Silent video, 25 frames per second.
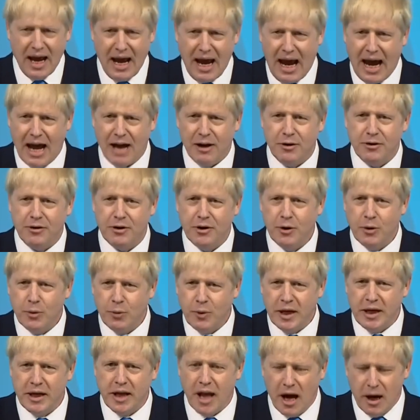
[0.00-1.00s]
and
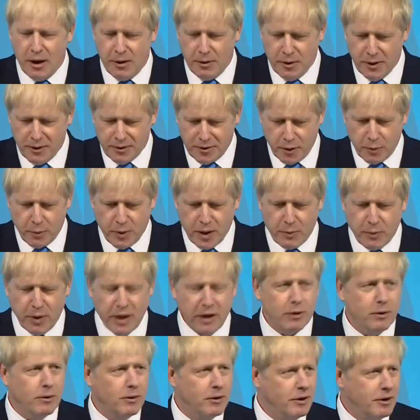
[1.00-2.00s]
we know that we
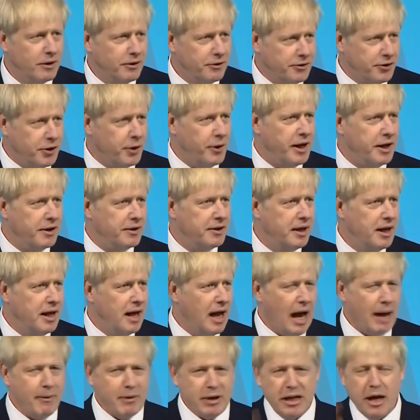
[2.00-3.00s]
will do it.
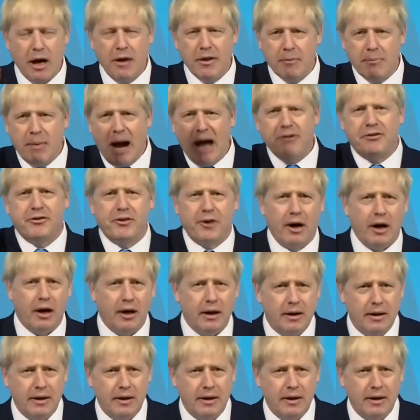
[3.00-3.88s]
And we know the mantra